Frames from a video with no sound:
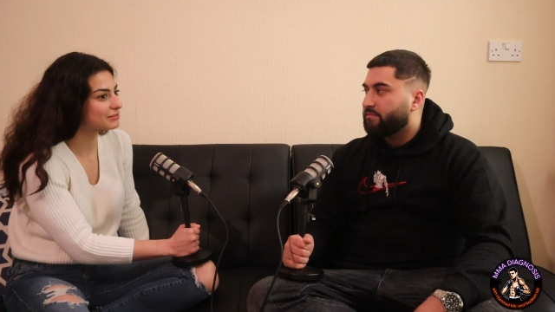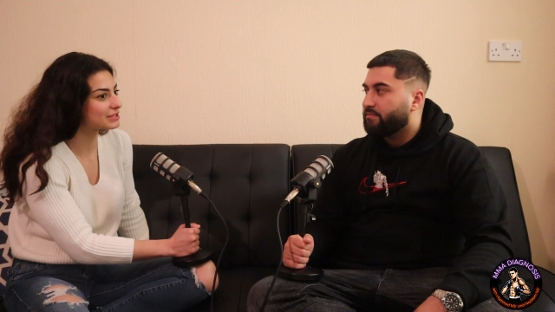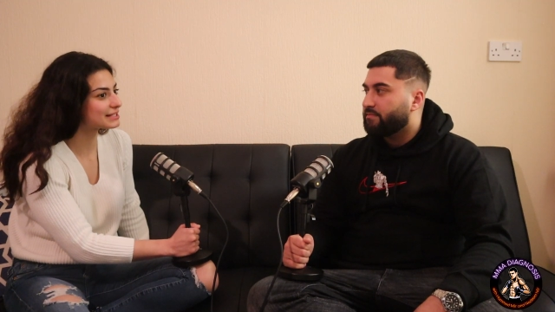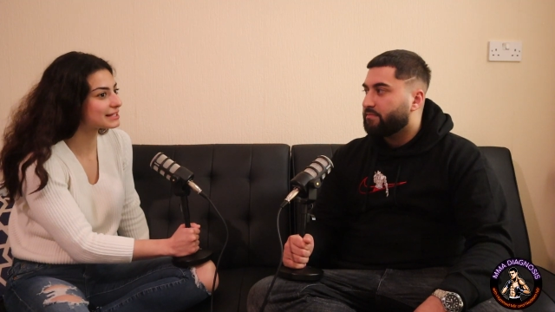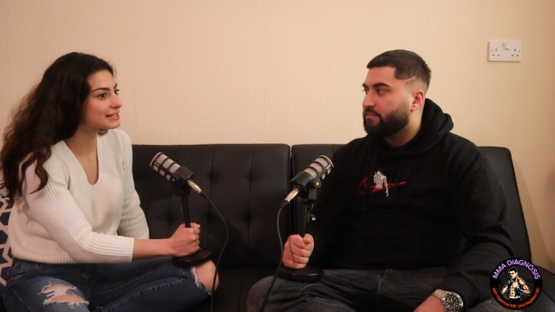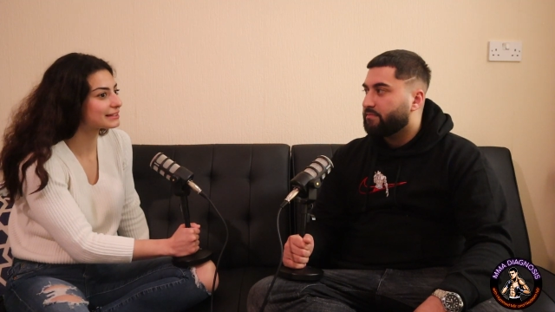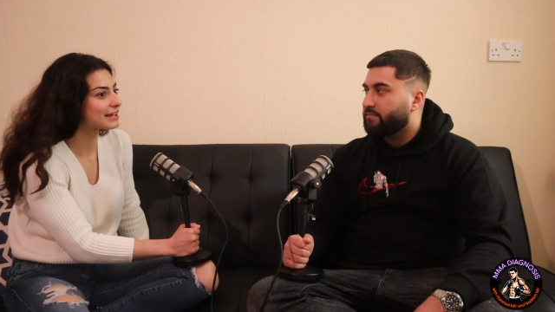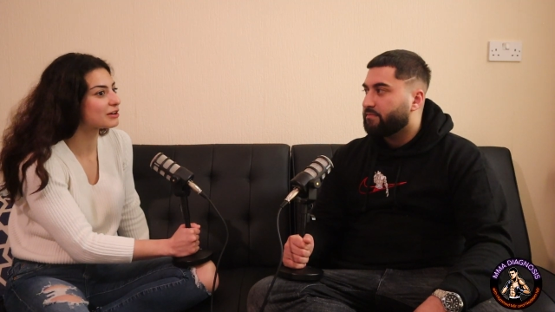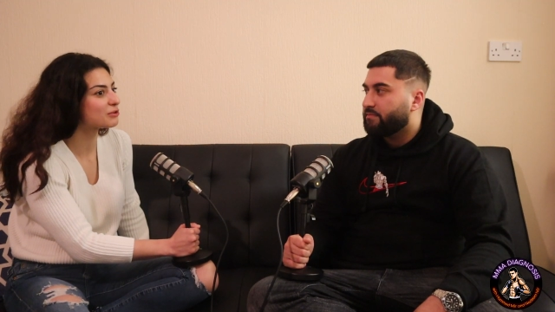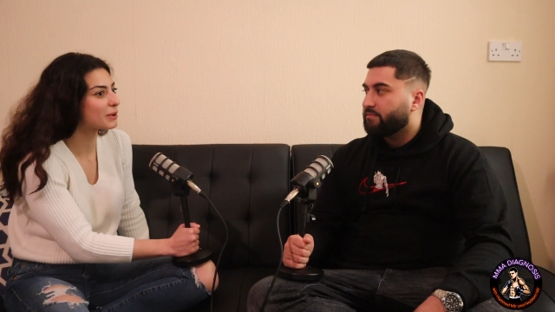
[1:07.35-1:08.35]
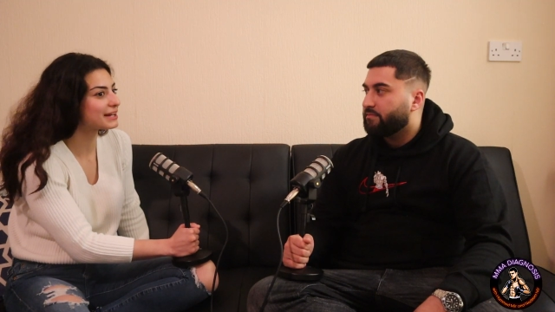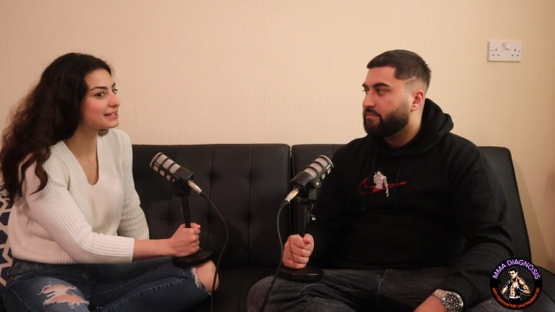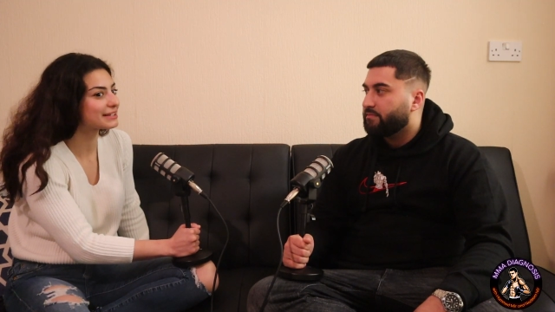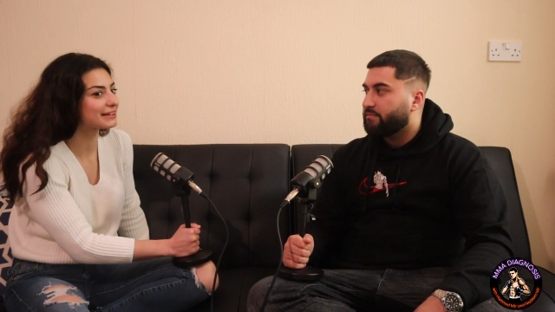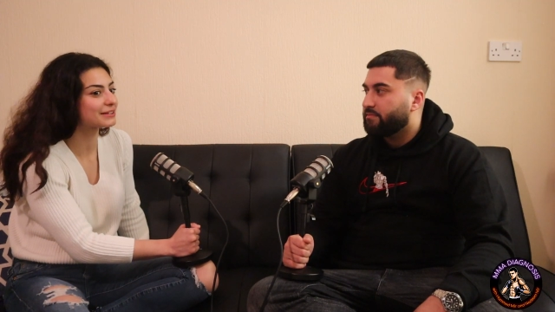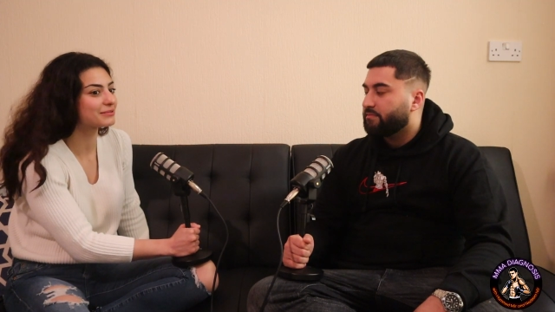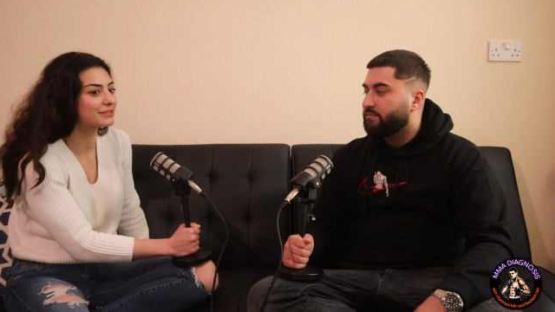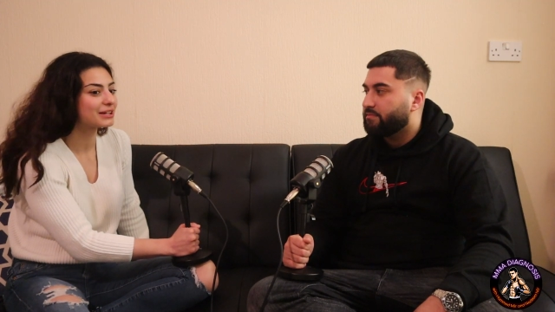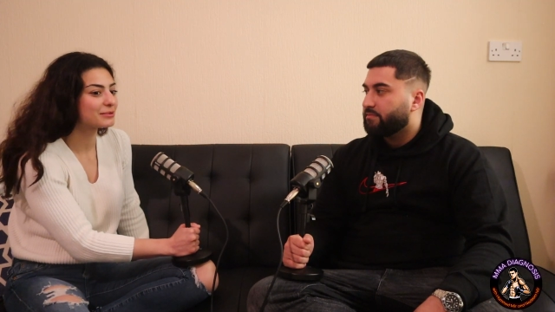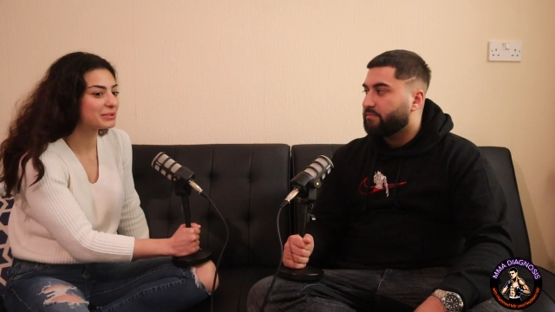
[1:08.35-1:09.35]
Speaker 1: sitting there and waiting and
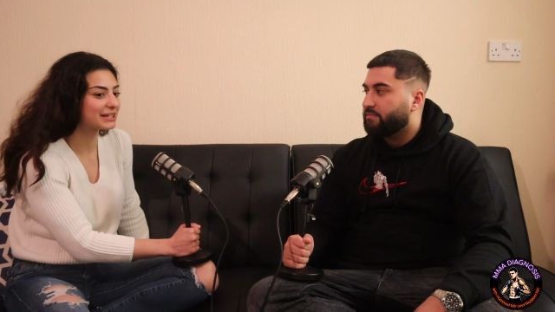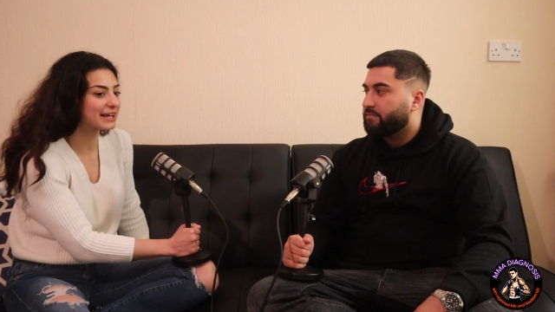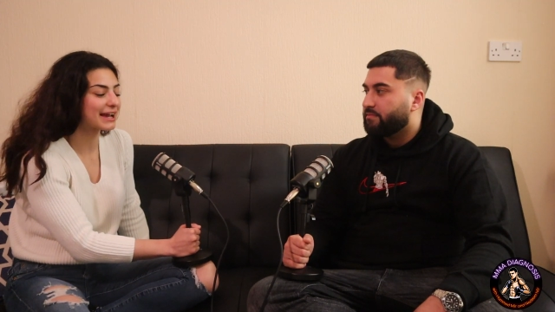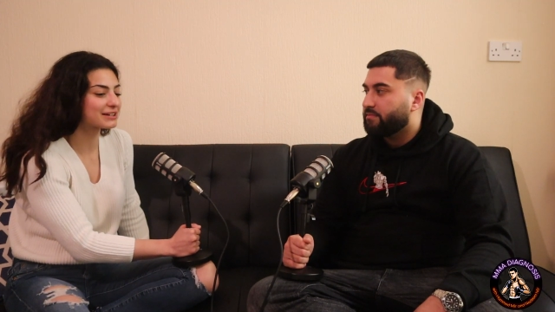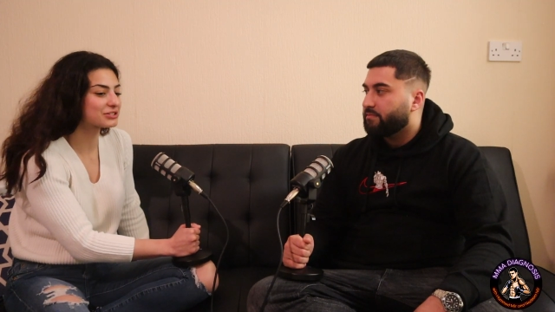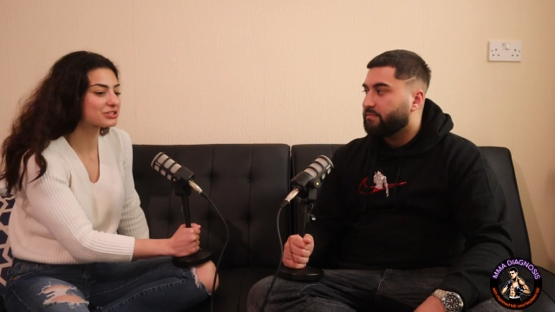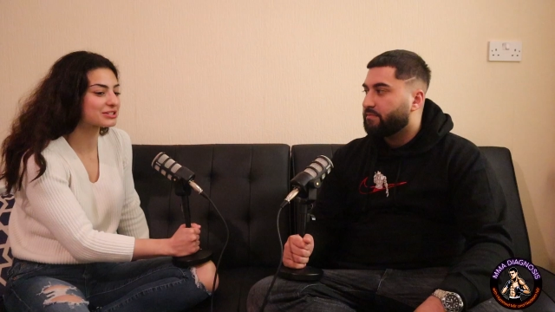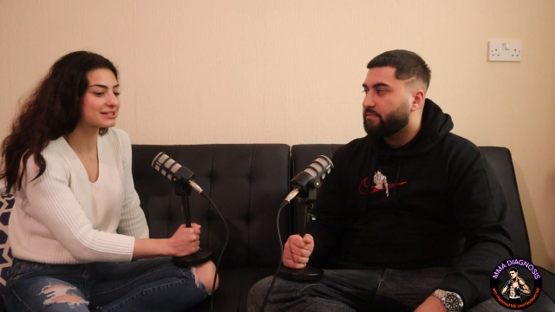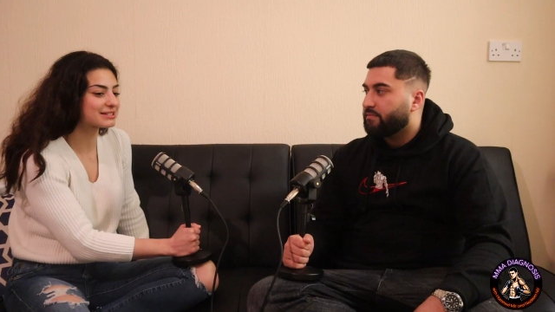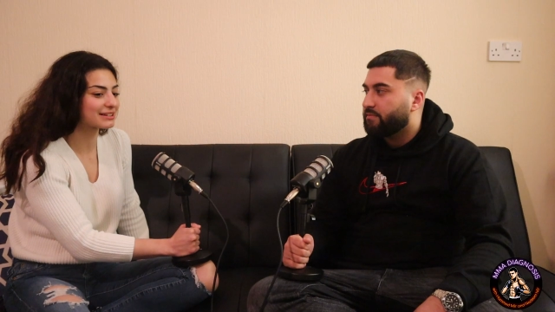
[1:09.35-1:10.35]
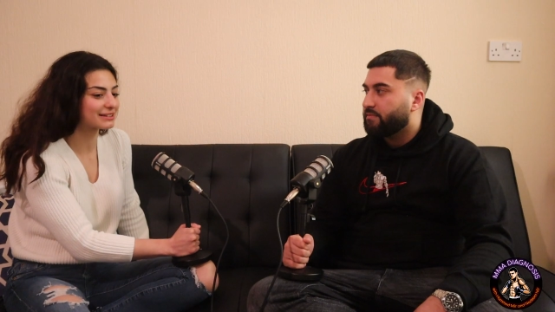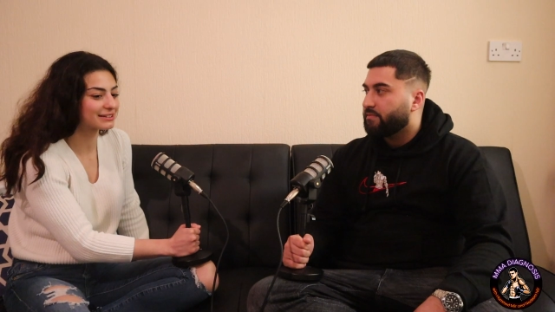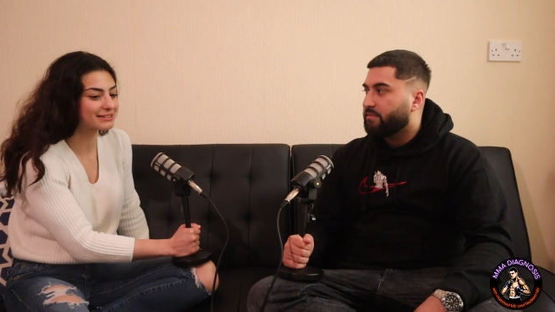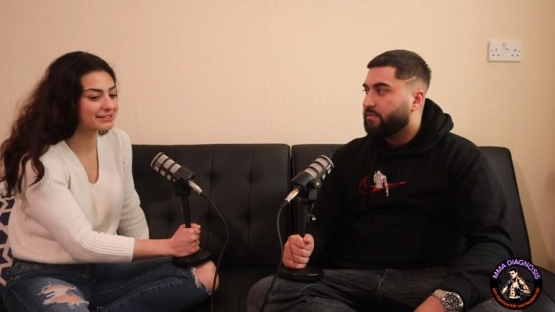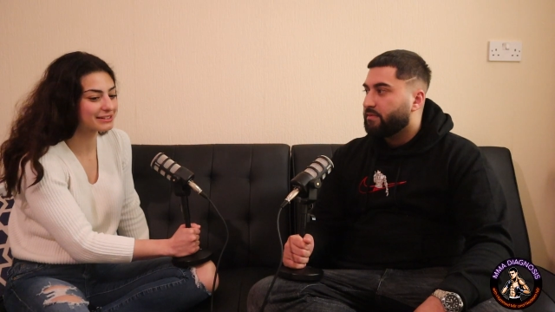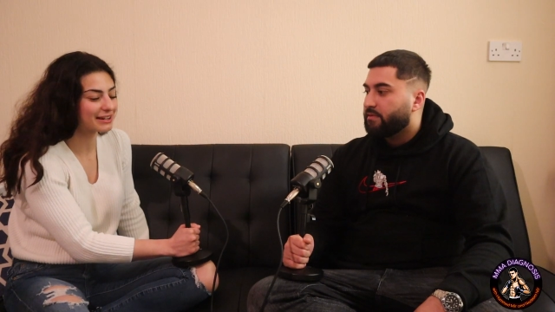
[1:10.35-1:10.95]
being anxious like